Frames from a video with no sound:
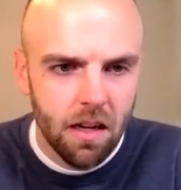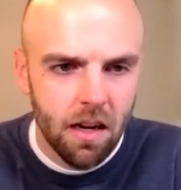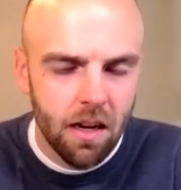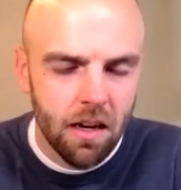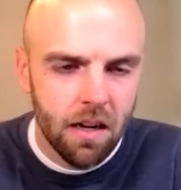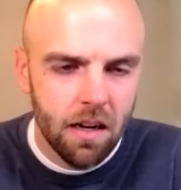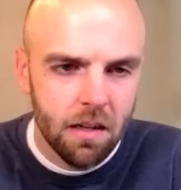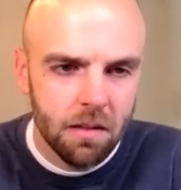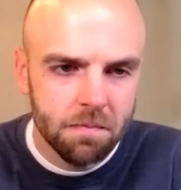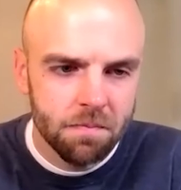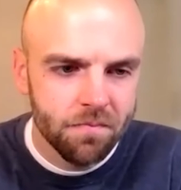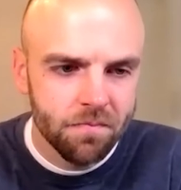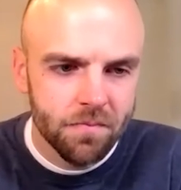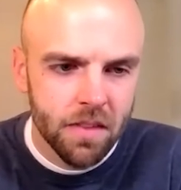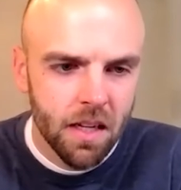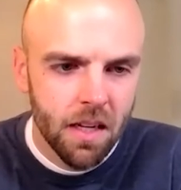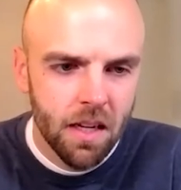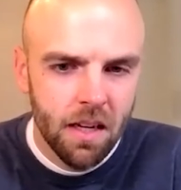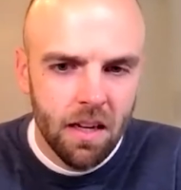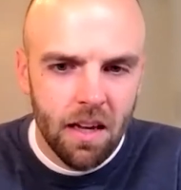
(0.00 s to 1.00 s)
Um,
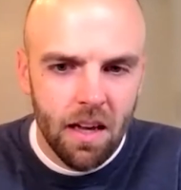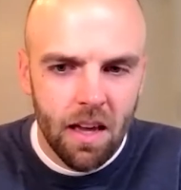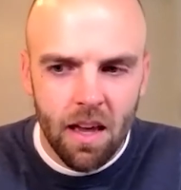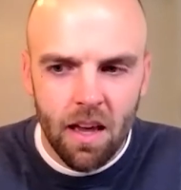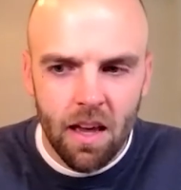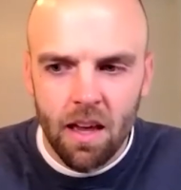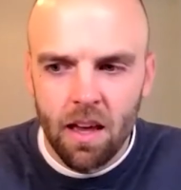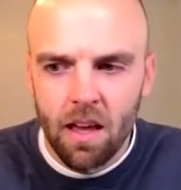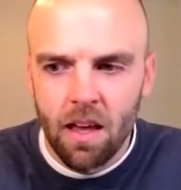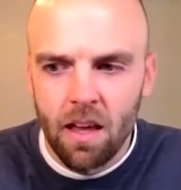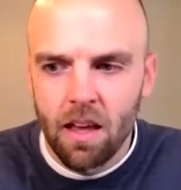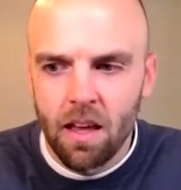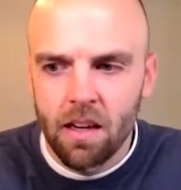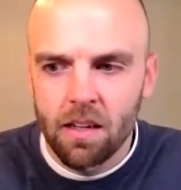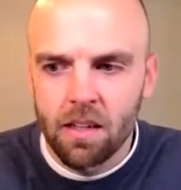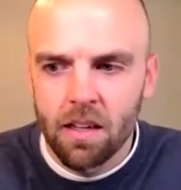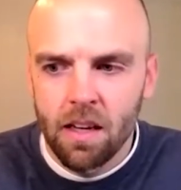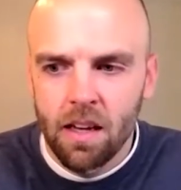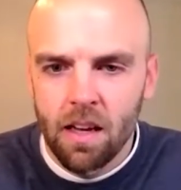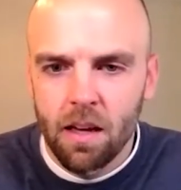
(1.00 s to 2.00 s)
and
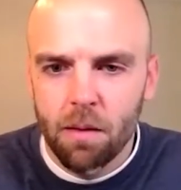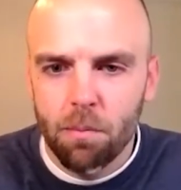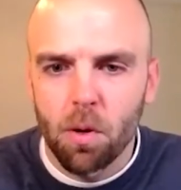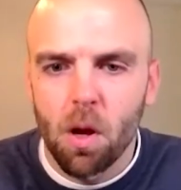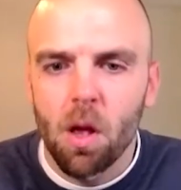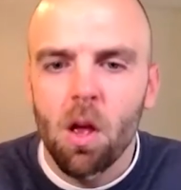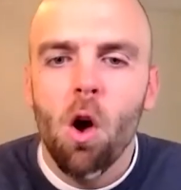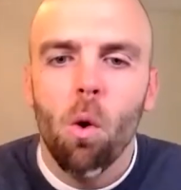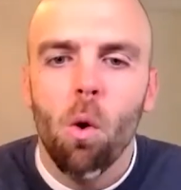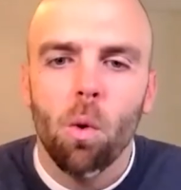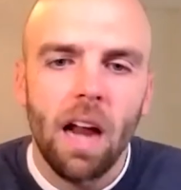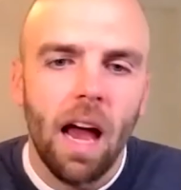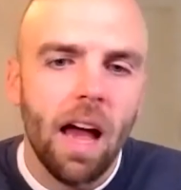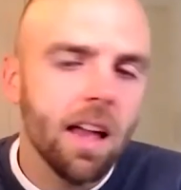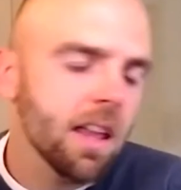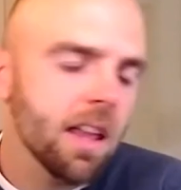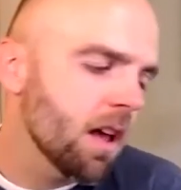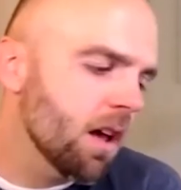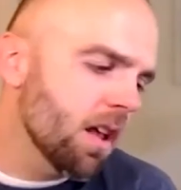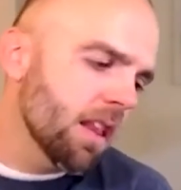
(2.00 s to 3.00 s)
what I
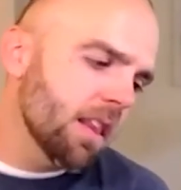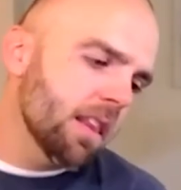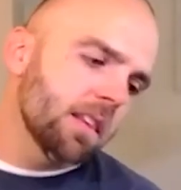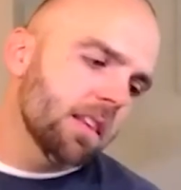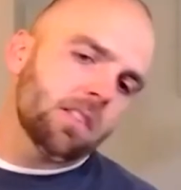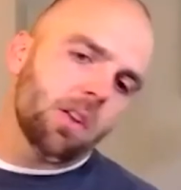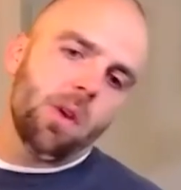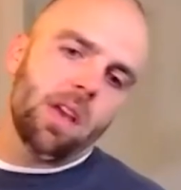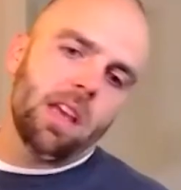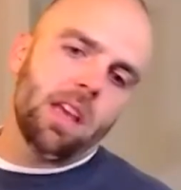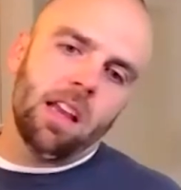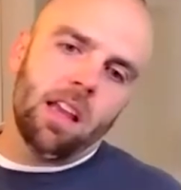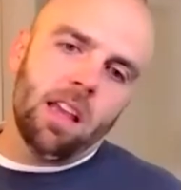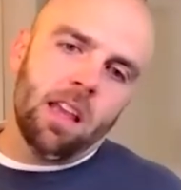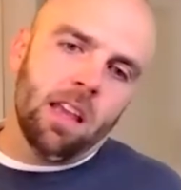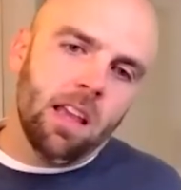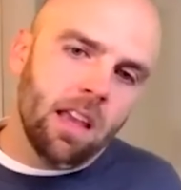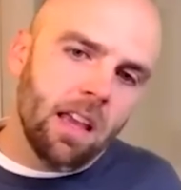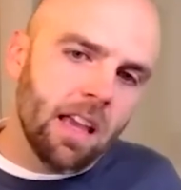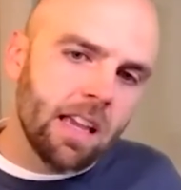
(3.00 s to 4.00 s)
so it
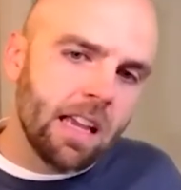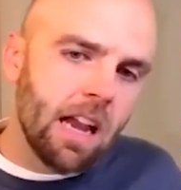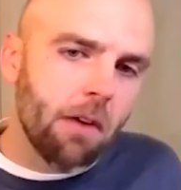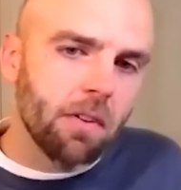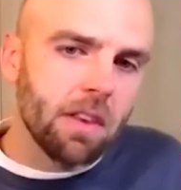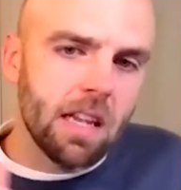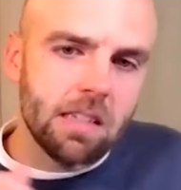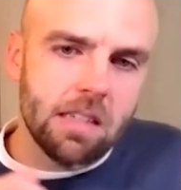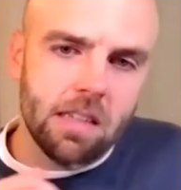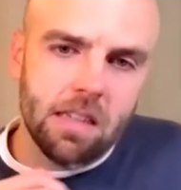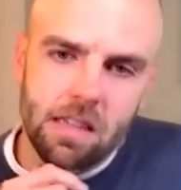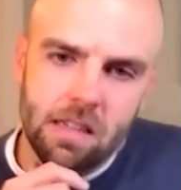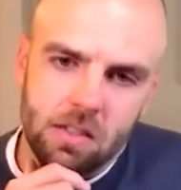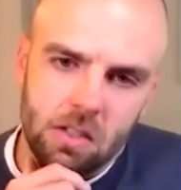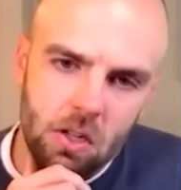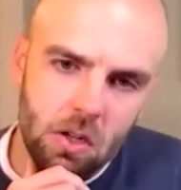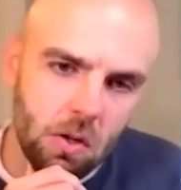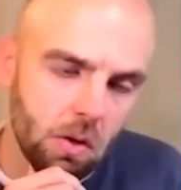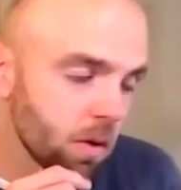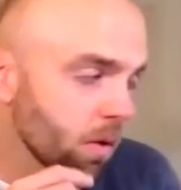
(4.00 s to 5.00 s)
it kind of relates to this
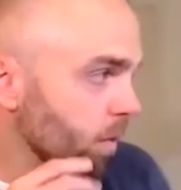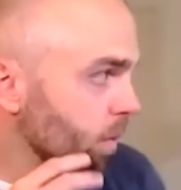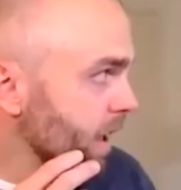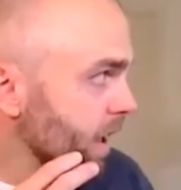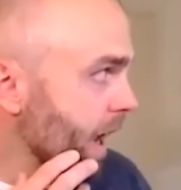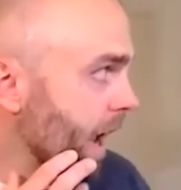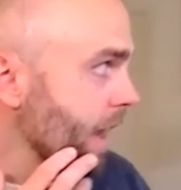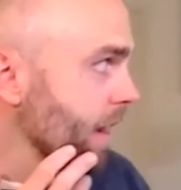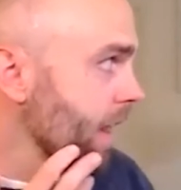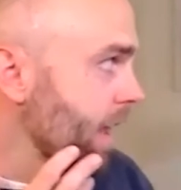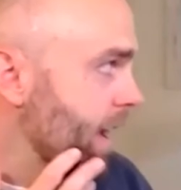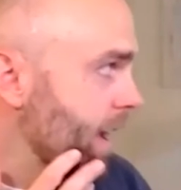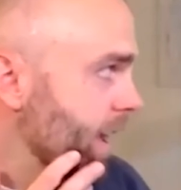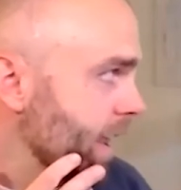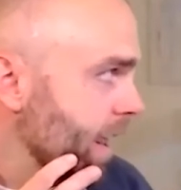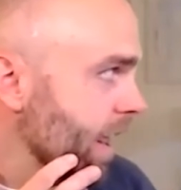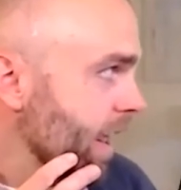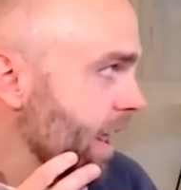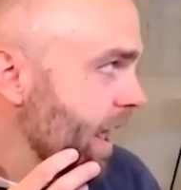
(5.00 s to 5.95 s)
too. What I like,